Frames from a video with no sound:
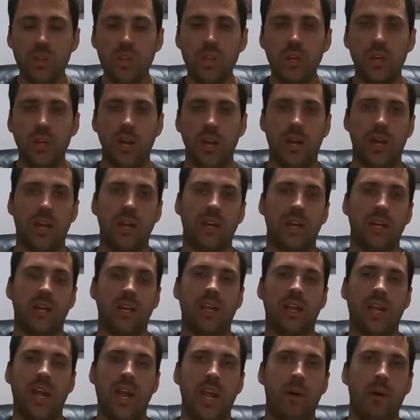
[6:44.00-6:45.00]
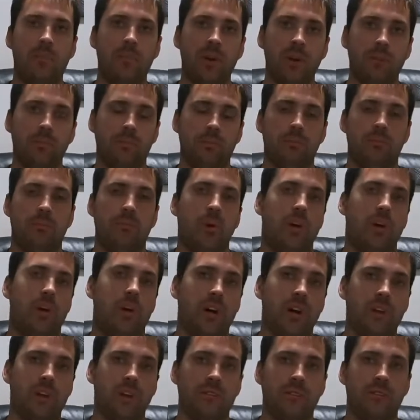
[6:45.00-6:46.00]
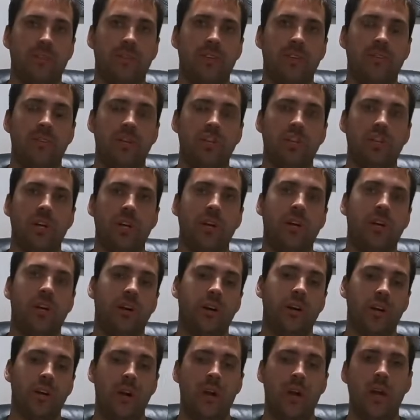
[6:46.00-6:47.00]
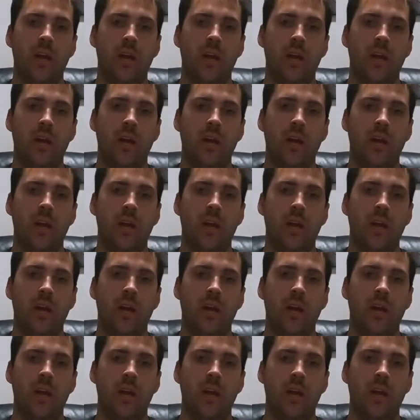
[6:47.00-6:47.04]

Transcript: and cam it and put 150 shot on it